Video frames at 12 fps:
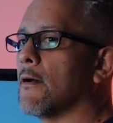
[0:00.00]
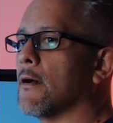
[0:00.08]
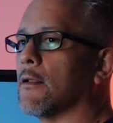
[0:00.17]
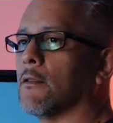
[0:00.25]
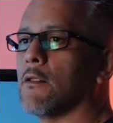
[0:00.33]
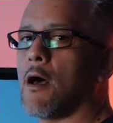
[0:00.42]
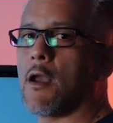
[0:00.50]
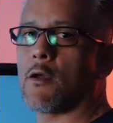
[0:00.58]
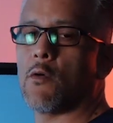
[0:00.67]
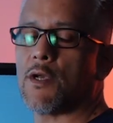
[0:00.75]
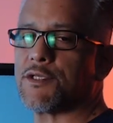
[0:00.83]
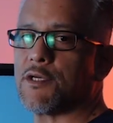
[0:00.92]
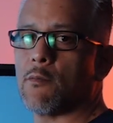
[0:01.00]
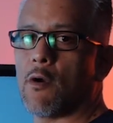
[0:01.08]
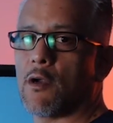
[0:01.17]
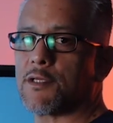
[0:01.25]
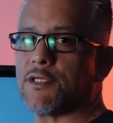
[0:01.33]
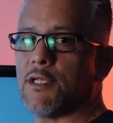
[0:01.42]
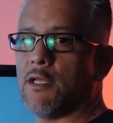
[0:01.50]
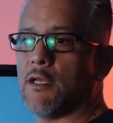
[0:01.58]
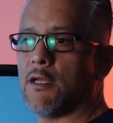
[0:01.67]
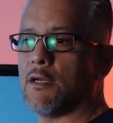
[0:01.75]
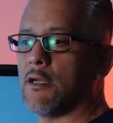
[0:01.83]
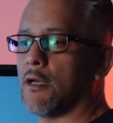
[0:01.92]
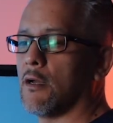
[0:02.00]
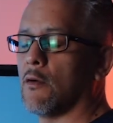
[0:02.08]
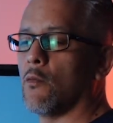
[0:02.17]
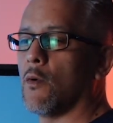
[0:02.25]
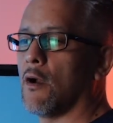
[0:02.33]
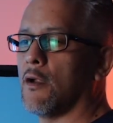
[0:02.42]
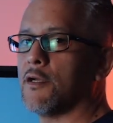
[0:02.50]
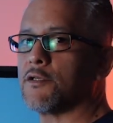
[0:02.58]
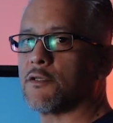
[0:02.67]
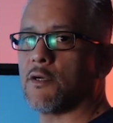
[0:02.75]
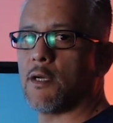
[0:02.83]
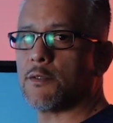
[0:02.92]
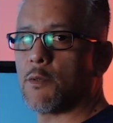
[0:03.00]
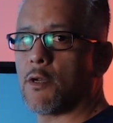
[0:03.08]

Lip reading: a lot of question marks in where interest rates were